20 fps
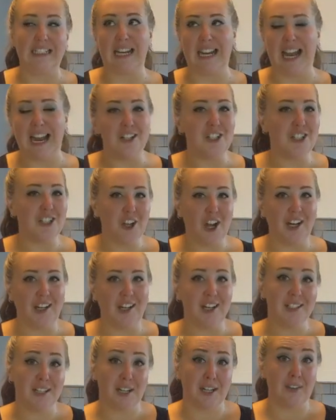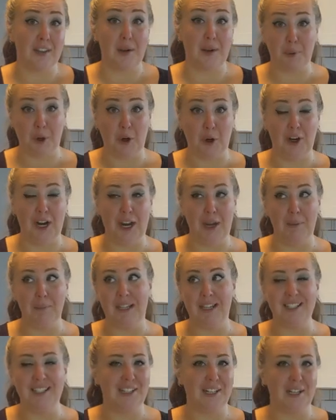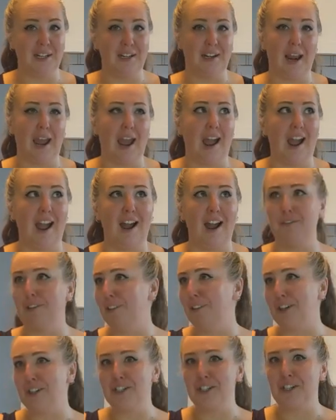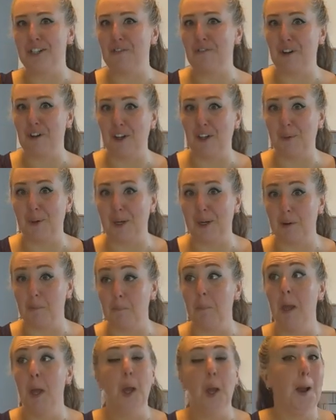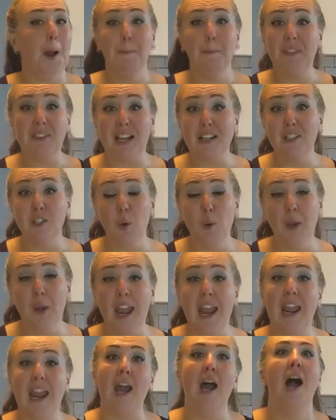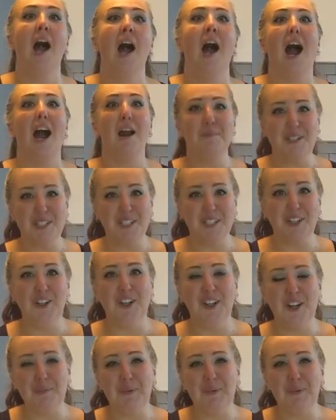I actually got kicked out of that program because I didn't have a large enough following, but that's okay. I'm still going